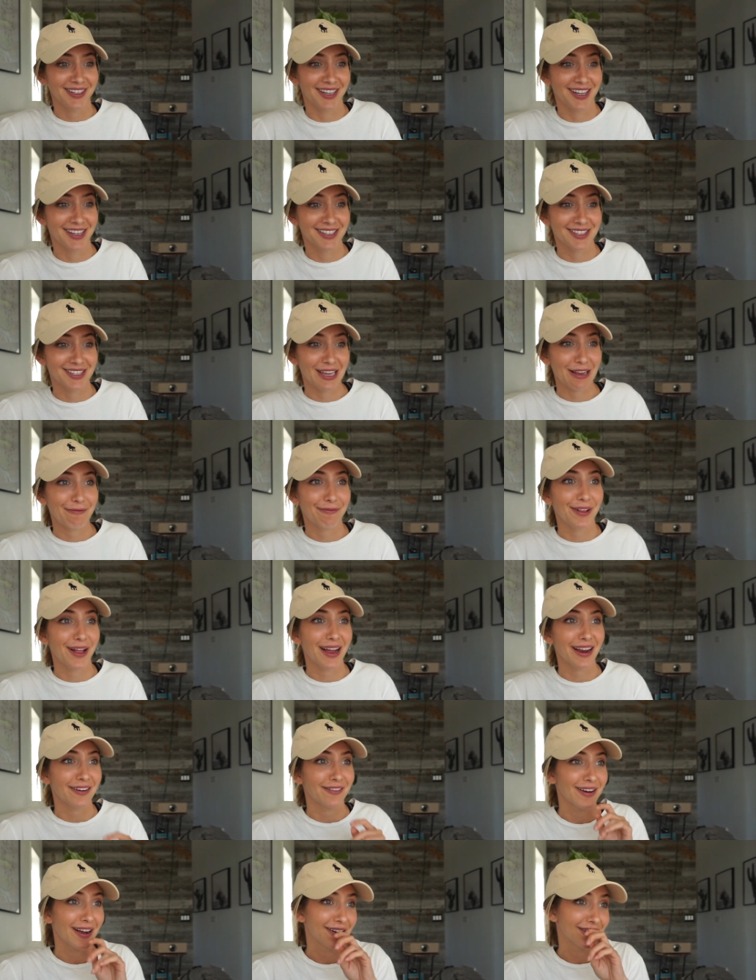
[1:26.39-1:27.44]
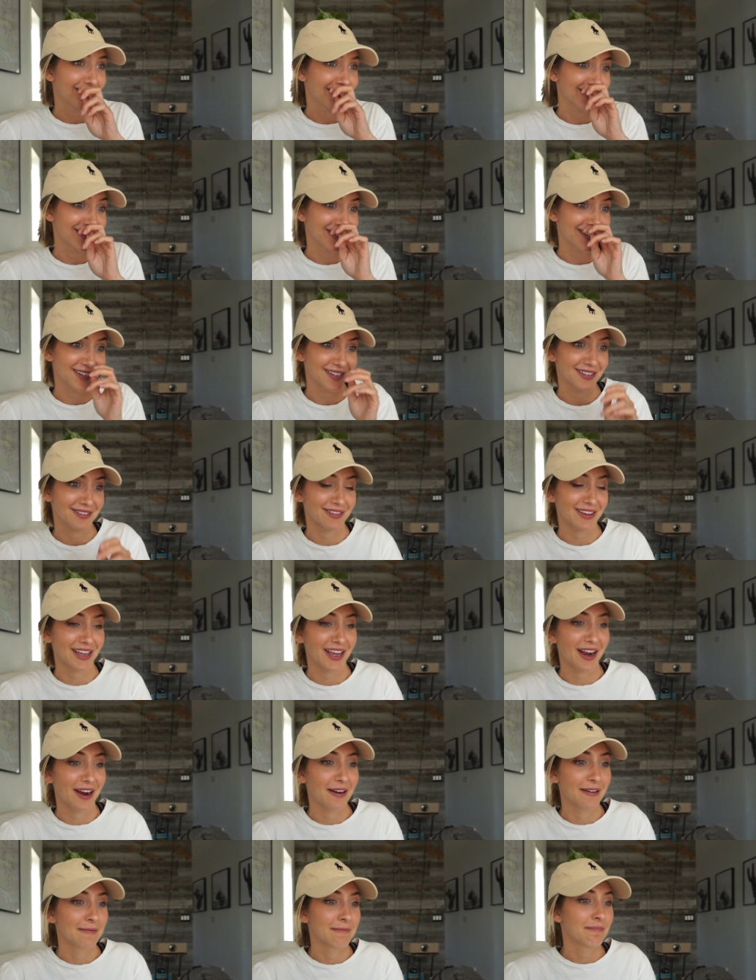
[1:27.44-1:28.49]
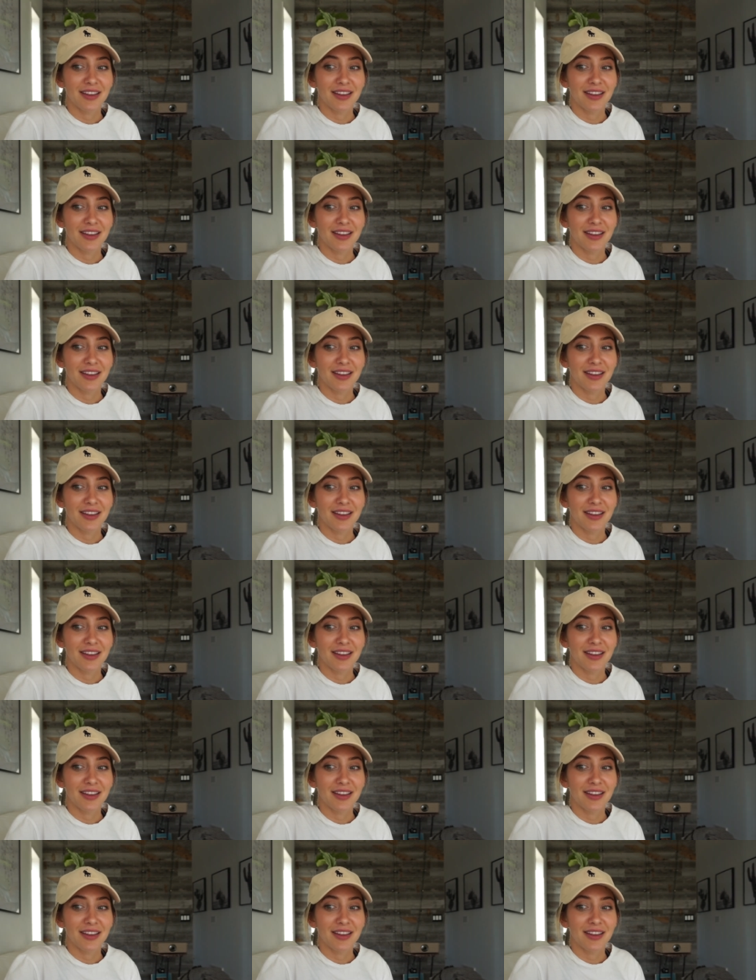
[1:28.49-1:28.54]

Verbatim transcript: It's like flying around her, she doesn't even care.